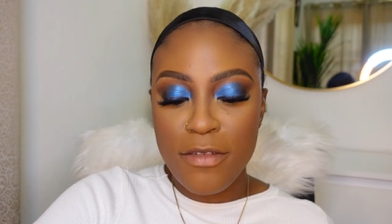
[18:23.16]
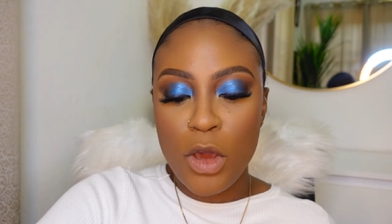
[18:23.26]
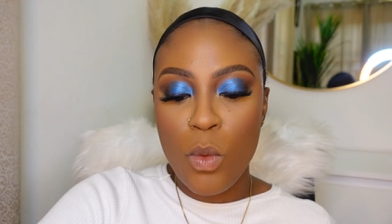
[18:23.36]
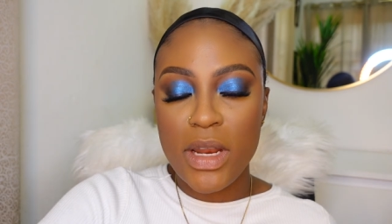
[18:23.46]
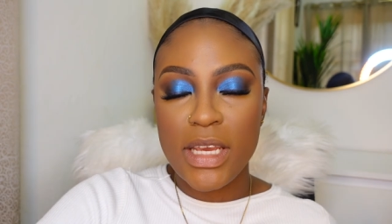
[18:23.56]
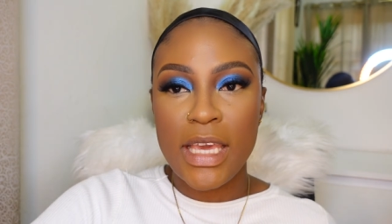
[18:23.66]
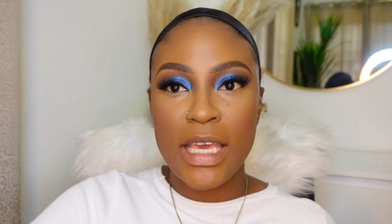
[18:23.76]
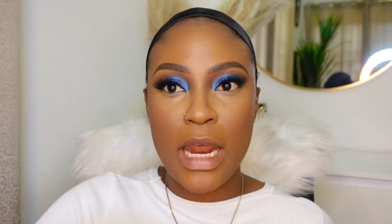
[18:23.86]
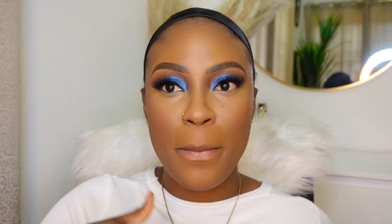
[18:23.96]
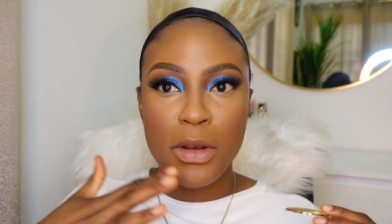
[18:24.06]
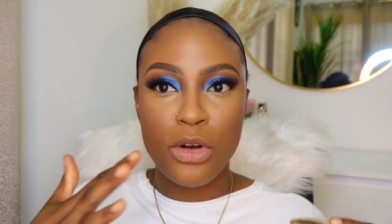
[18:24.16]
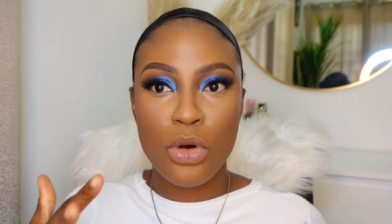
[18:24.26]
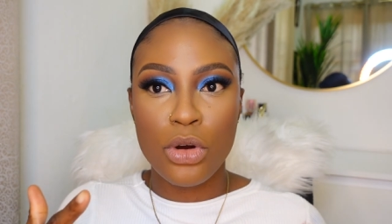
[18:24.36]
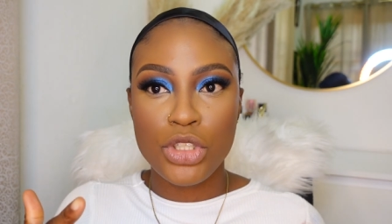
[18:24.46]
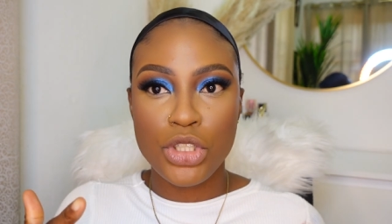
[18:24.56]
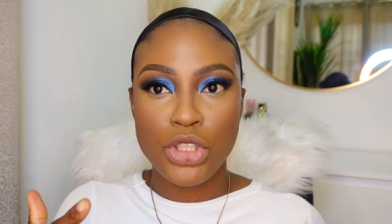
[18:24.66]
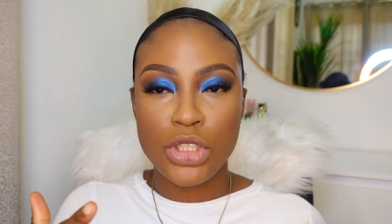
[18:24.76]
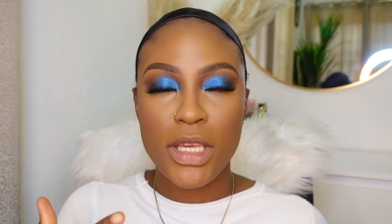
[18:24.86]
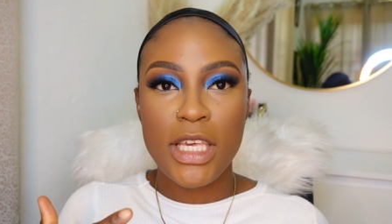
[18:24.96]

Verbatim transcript: if you wanna kick it up a notch,